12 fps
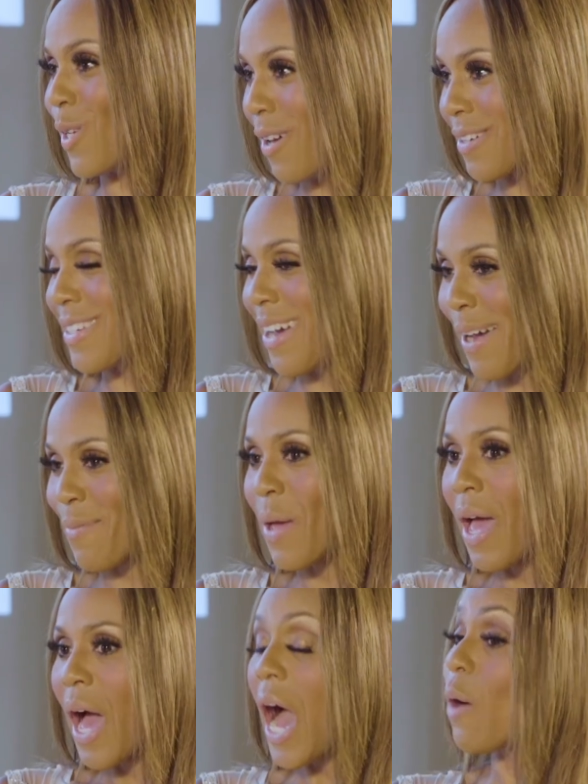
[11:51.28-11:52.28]
long time.
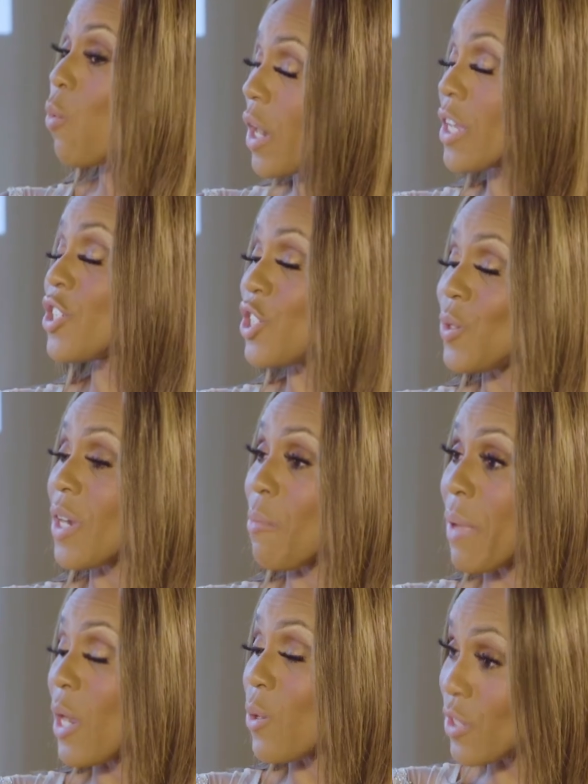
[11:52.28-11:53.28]
I wanted to do it on
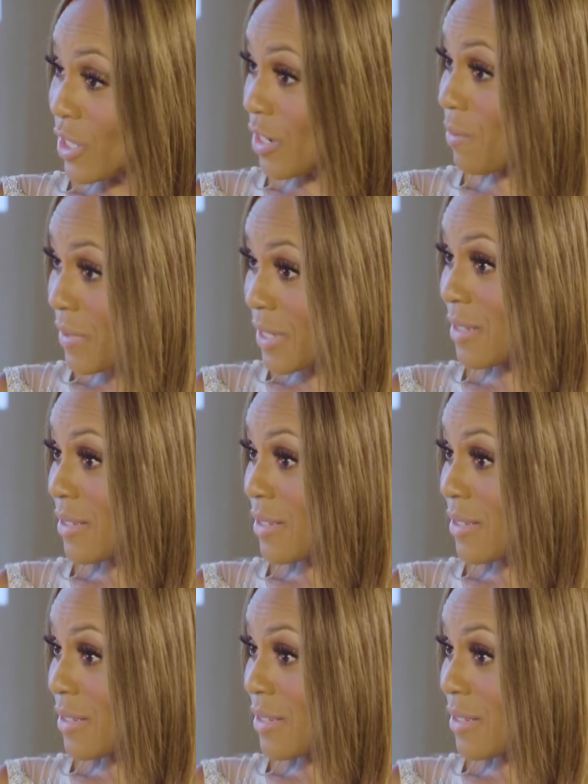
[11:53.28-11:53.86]
my own terms.